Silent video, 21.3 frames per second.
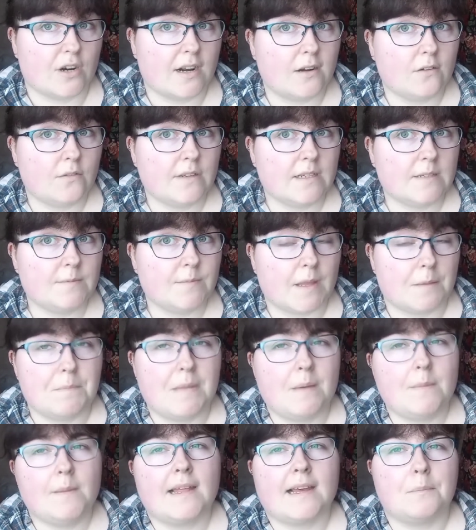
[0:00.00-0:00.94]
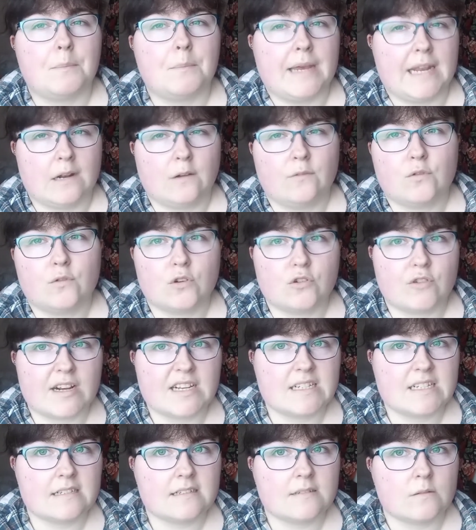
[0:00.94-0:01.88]
out of it, and maybe like a pinafore
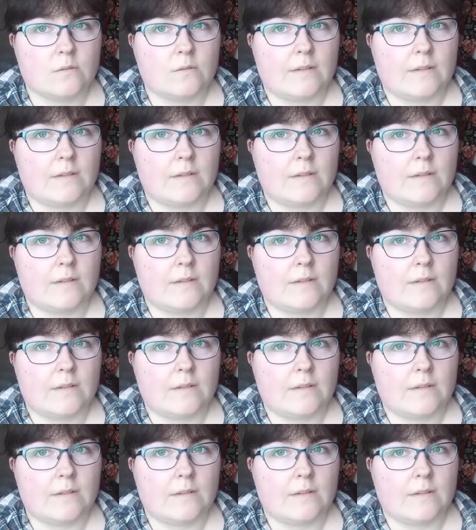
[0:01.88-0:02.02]
dress